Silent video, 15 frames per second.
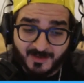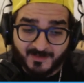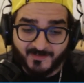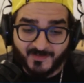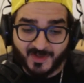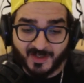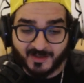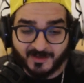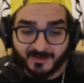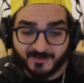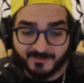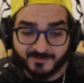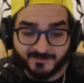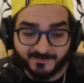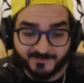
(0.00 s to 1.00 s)
um
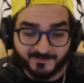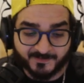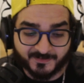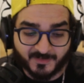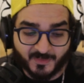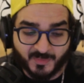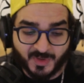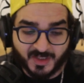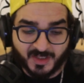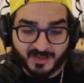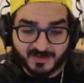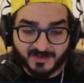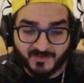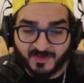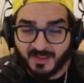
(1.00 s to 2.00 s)
because
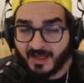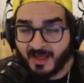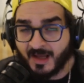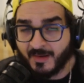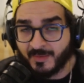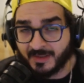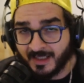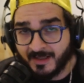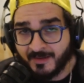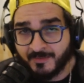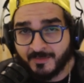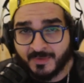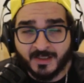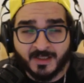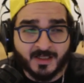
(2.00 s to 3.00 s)
of the M L M,
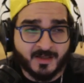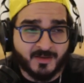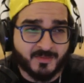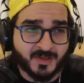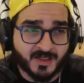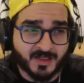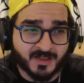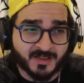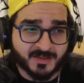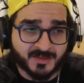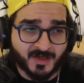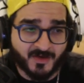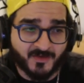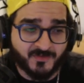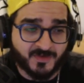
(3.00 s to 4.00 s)
because
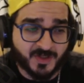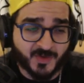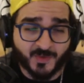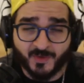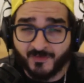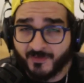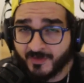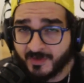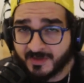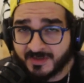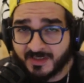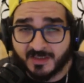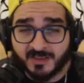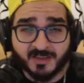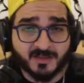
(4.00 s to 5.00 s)
of the referral
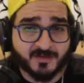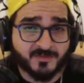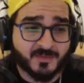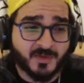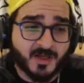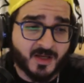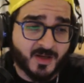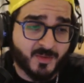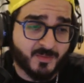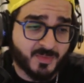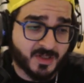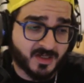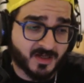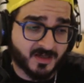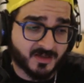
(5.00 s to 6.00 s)
system,
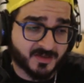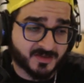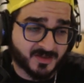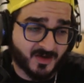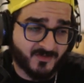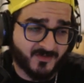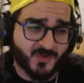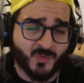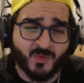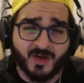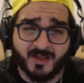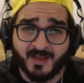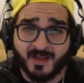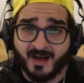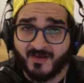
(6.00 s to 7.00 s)
because of the way
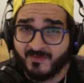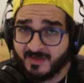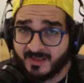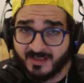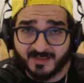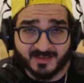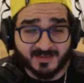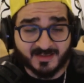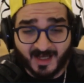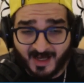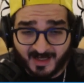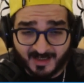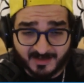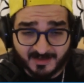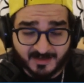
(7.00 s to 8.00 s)
that everything is
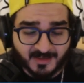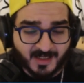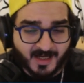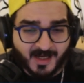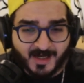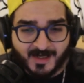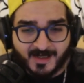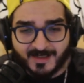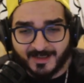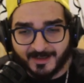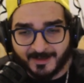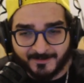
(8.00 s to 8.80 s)
taxed. Um,